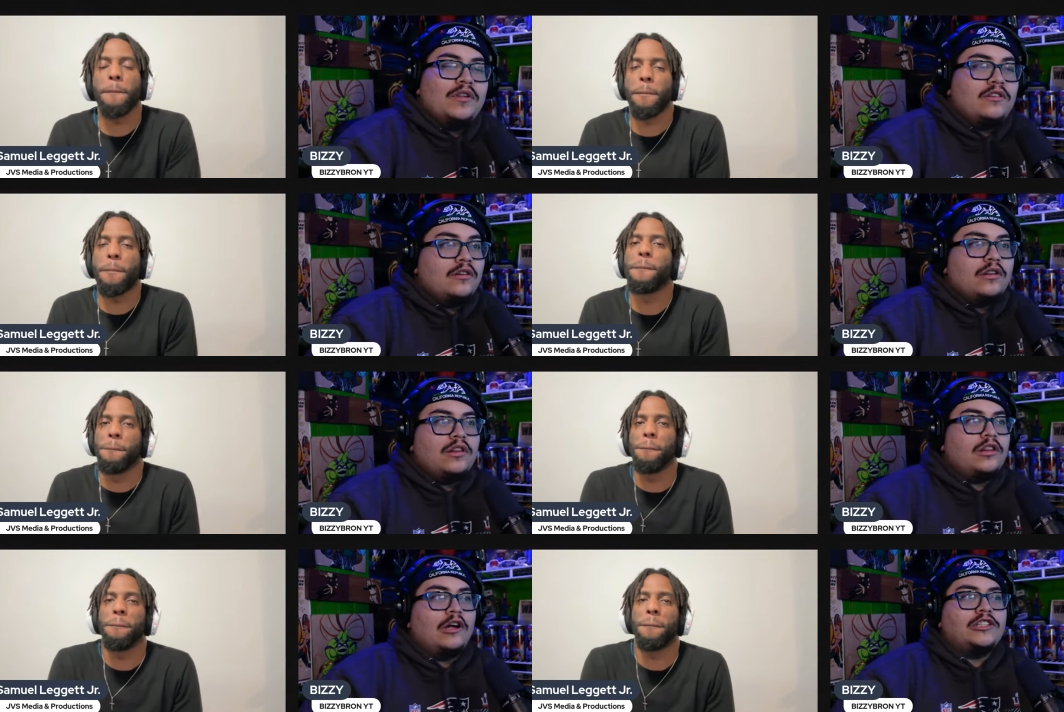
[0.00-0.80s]
Speaker 1: just
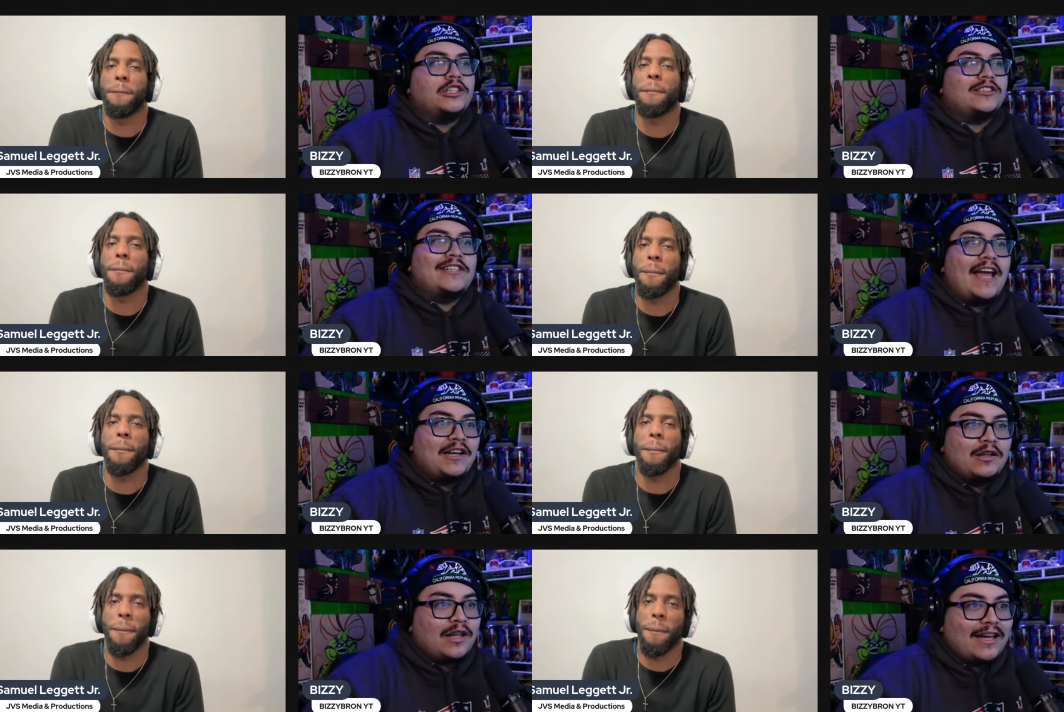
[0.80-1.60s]
such a
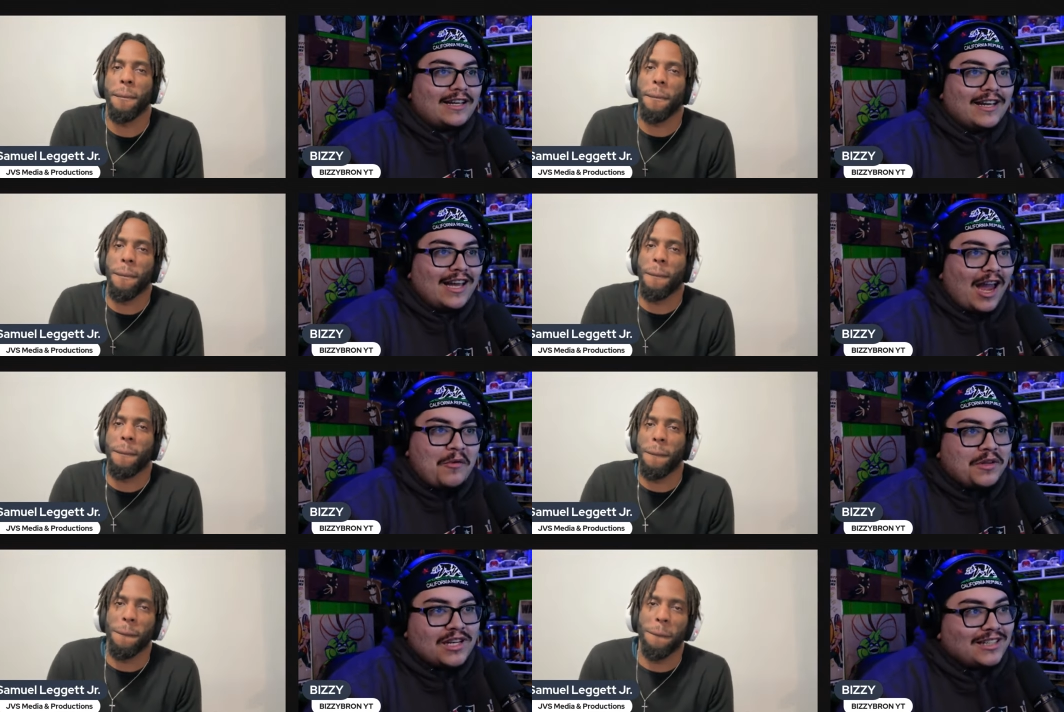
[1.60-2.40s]
tense like it
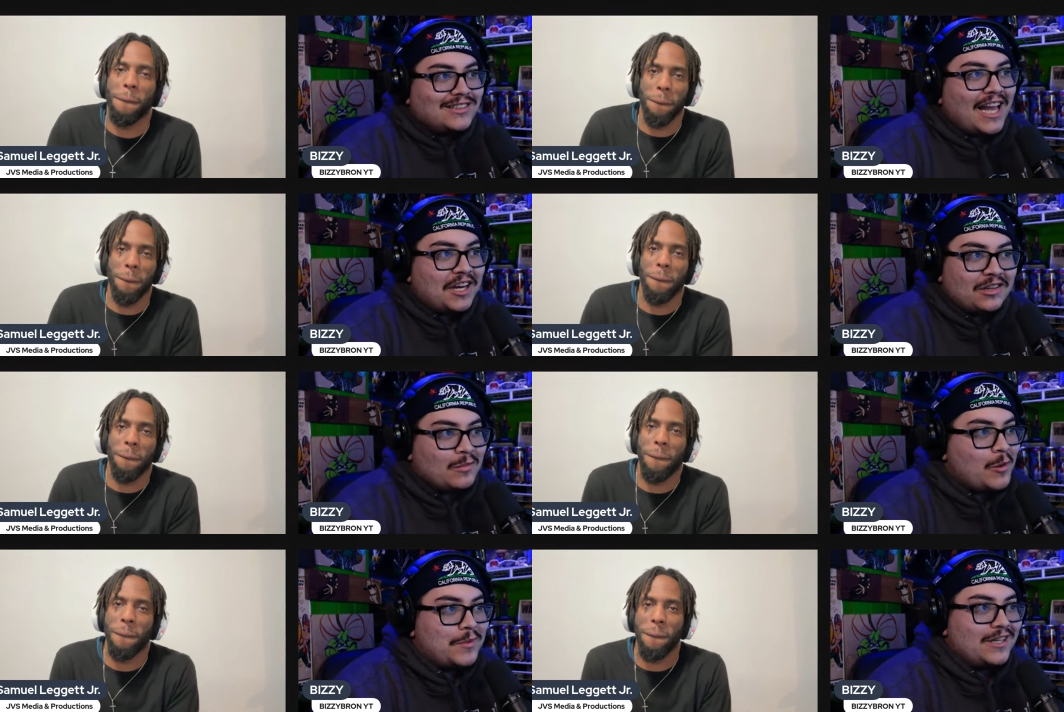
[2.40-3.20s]
was an intense
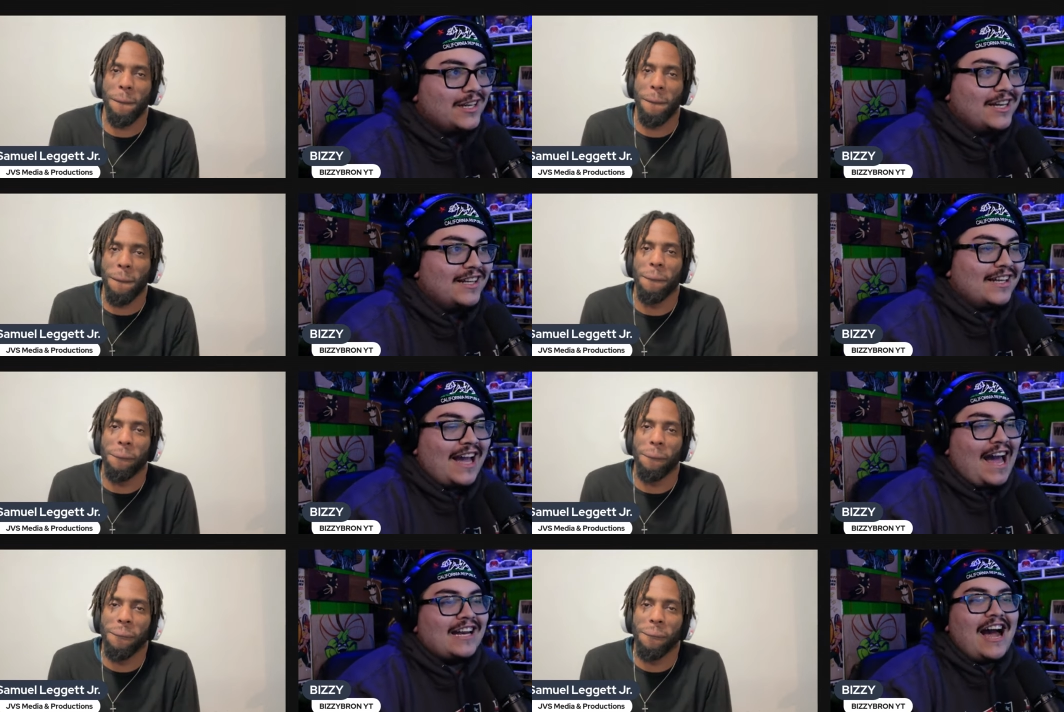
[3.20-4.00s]
moment like
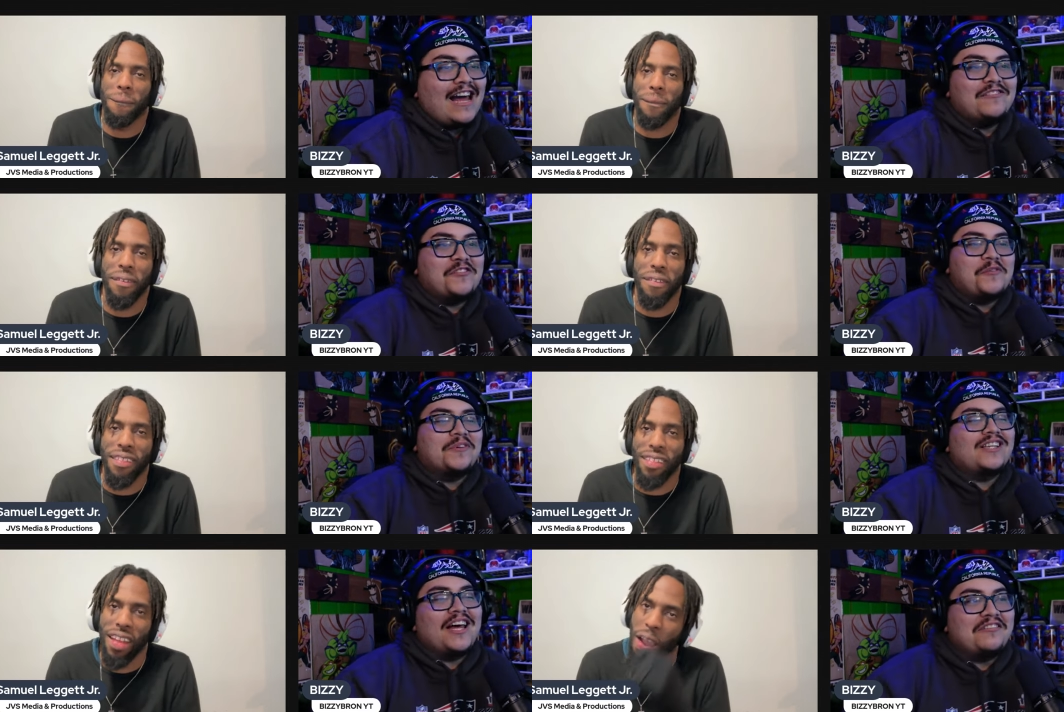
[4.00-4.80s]
I, I don't know what
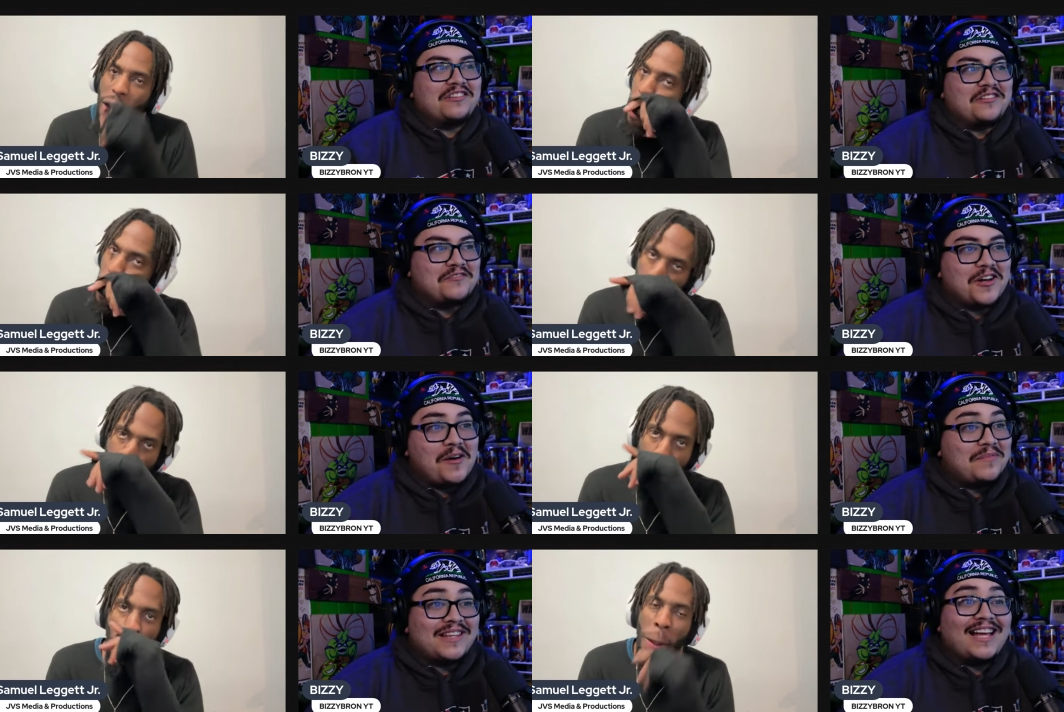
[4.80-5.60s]
the hell's going on
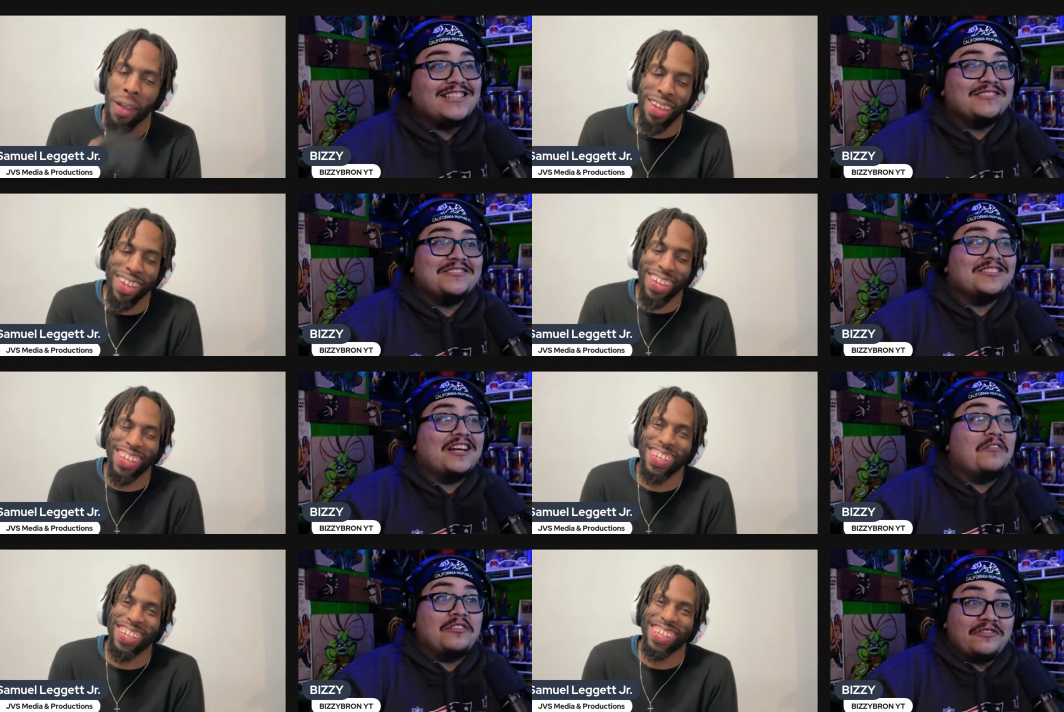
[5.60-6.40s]
but that shit was it
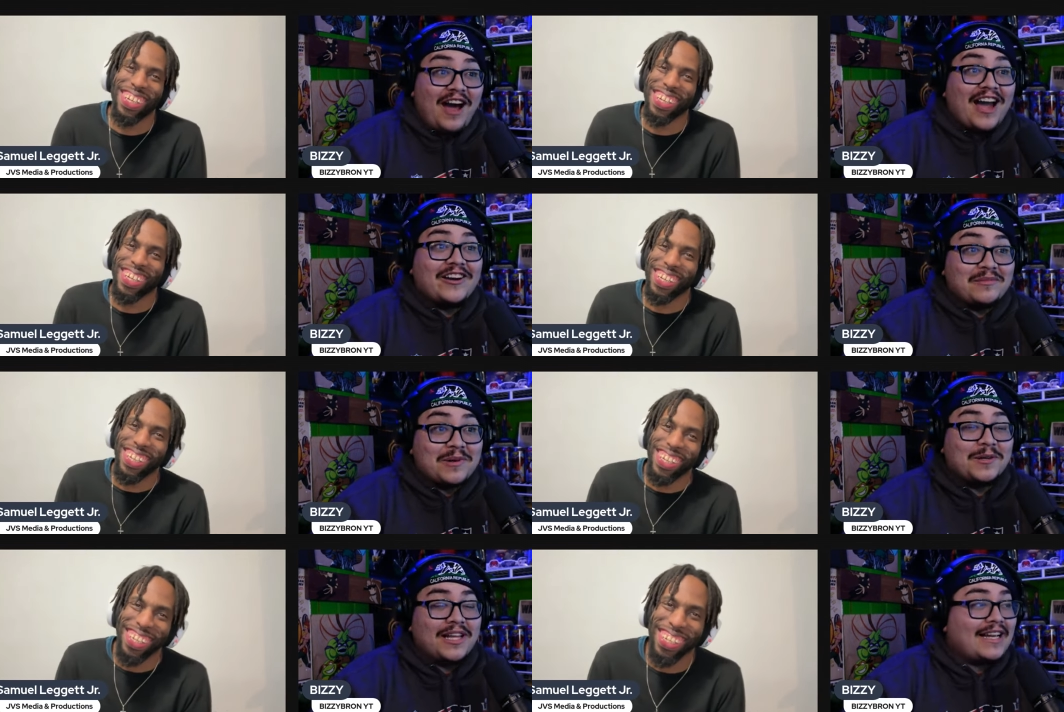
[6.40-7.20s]
was fire bro
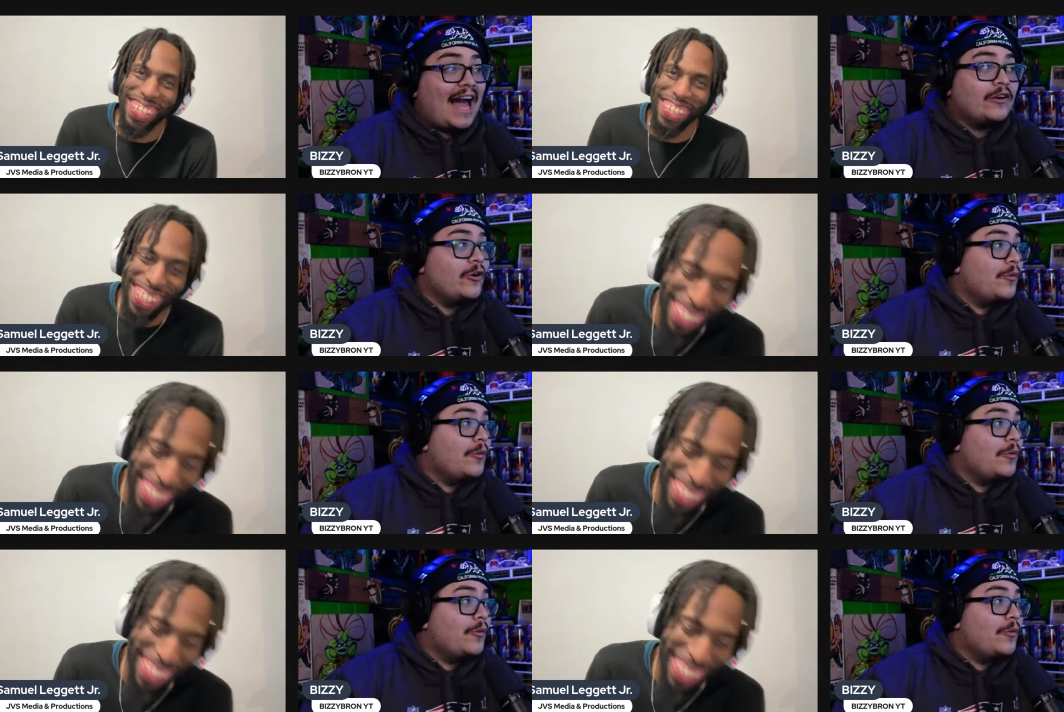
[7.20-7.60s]
like i don't know